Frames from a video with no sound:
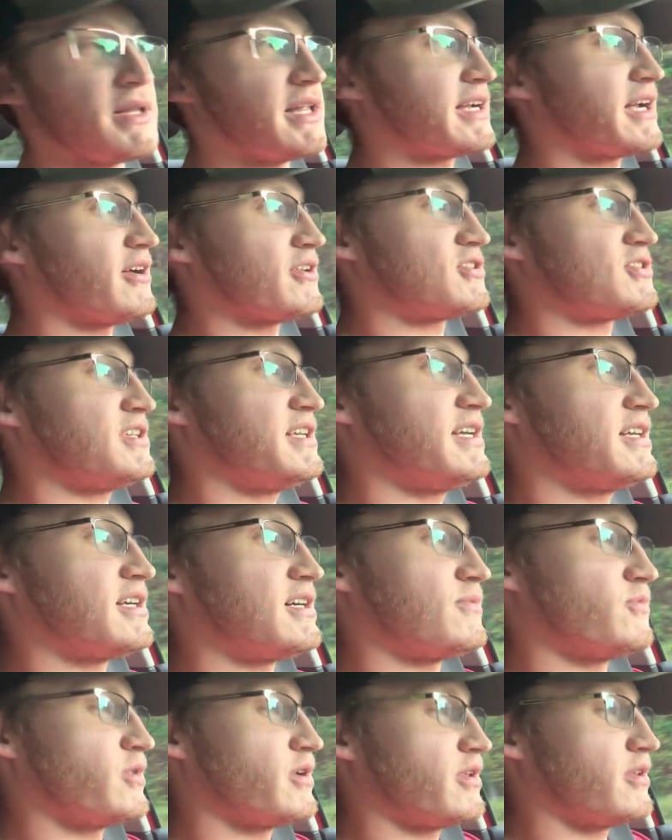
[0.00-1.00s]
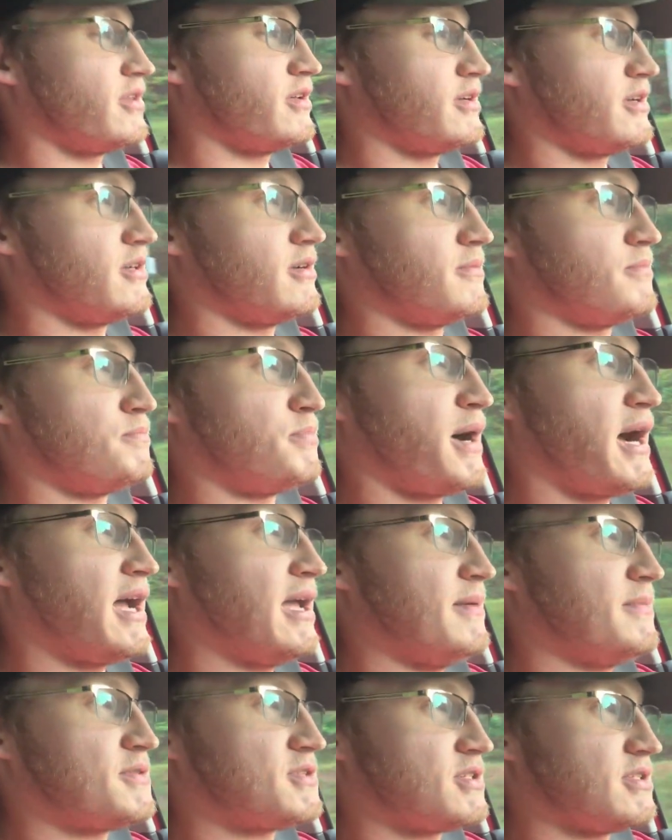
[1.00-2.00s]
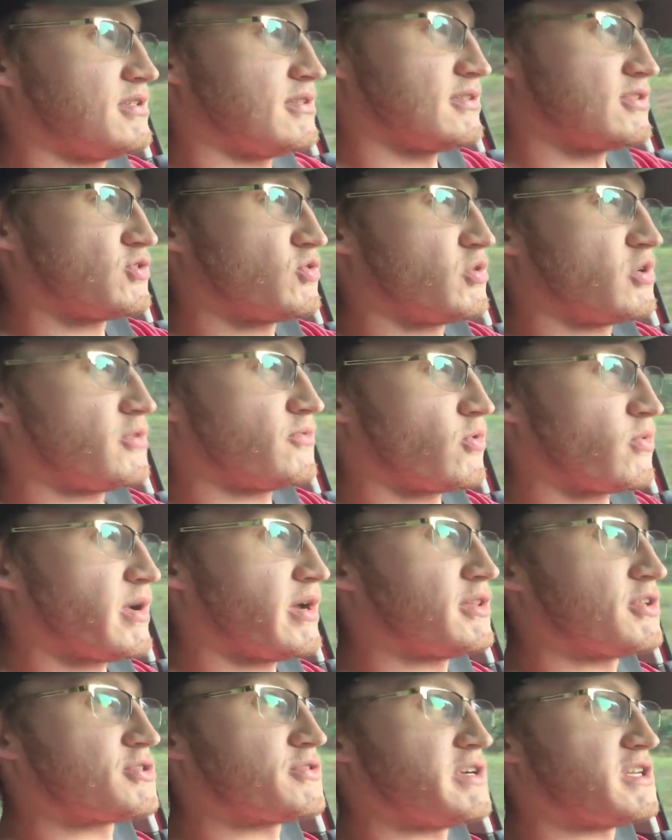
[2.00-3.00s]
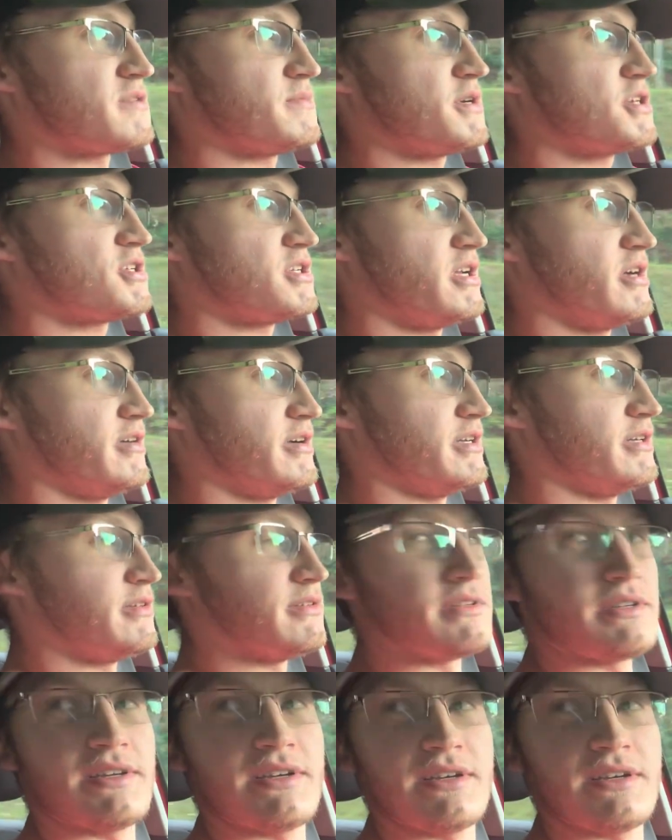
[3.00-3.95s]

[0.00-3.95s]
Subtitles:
But like I'll see it on one of the pipes and sort of around the transmission area.